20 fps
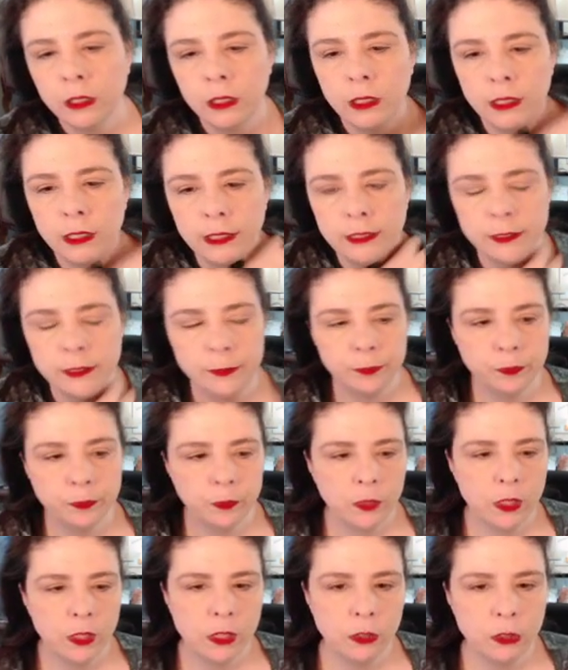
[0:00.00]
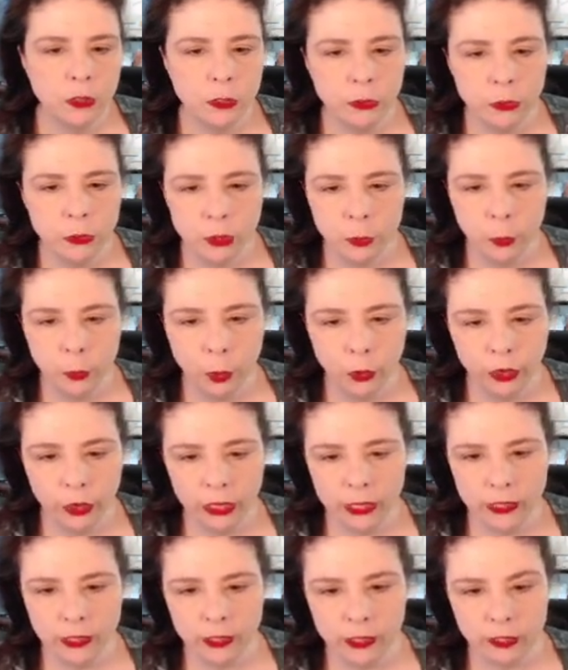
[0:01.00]
Um, so you, you poured
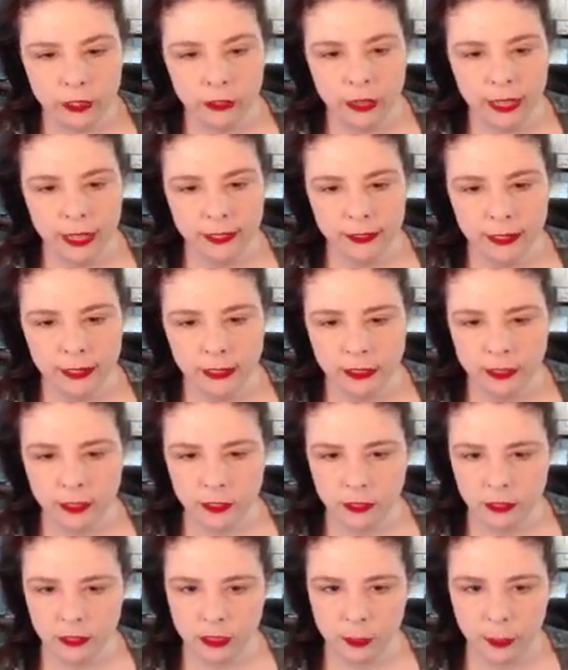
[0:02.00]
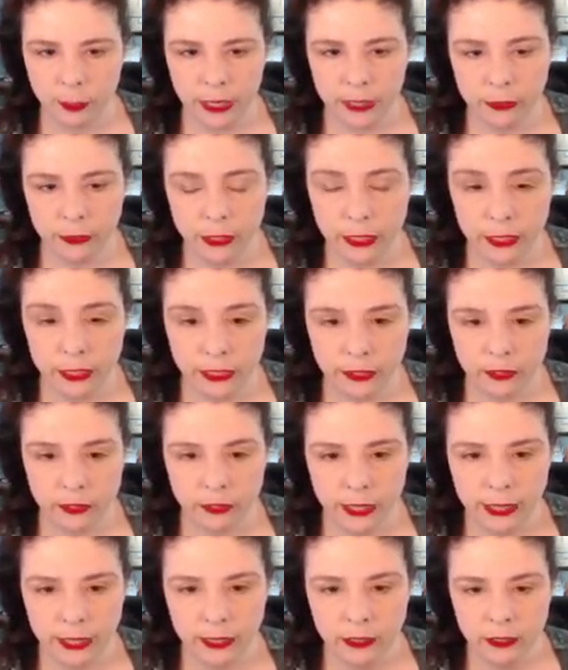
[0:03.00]
in, you're at this little spot right here,
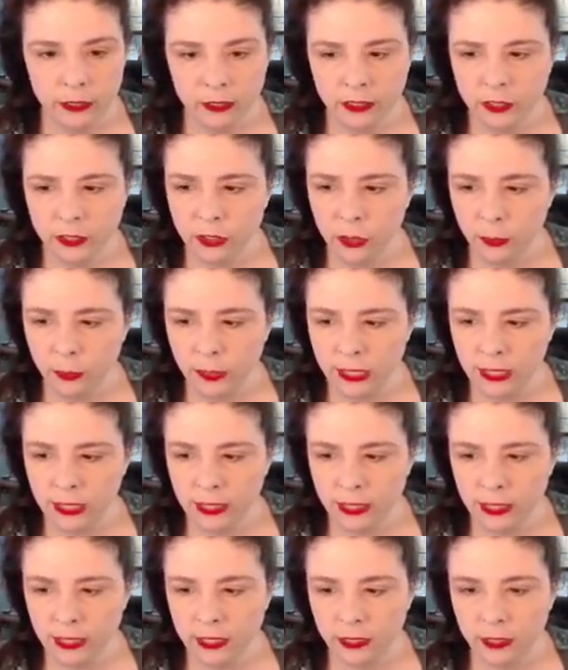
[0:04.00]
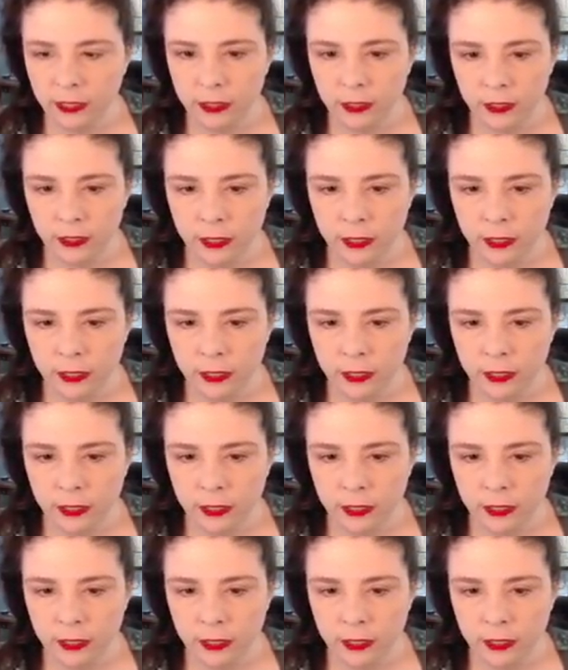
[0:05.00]
right? There's nobody in here.